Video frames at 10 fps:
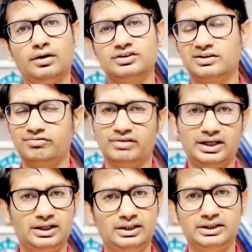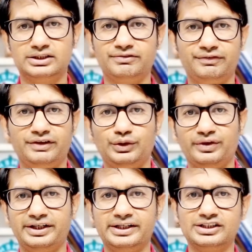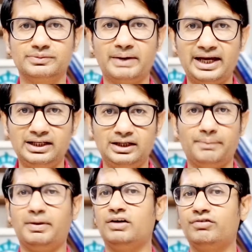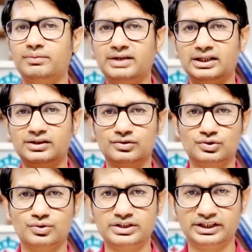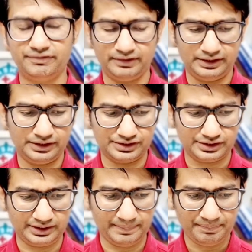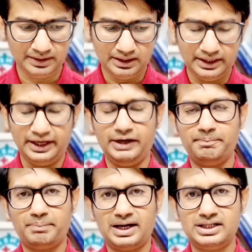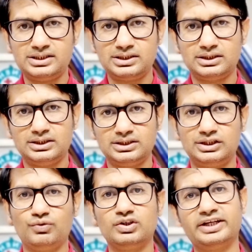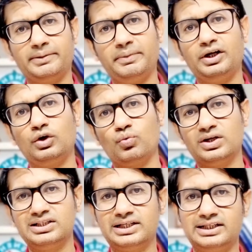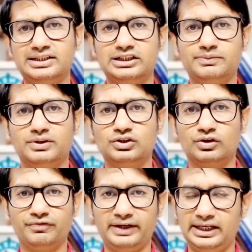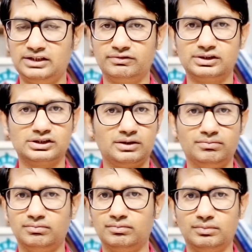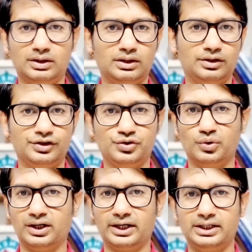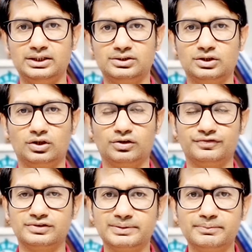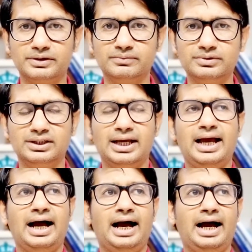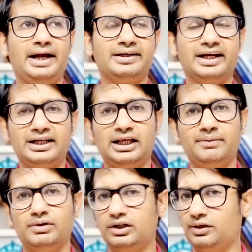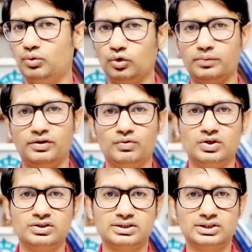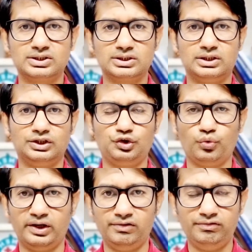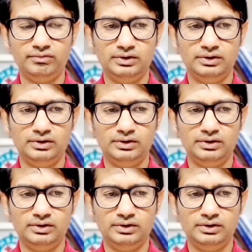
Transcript: some viral illness 15-20 days back. Apart from that, there was no significant history. In past, she was admitted once at 6 months of age with some URI sort of symptoms, and that time her hemoglobin was 12,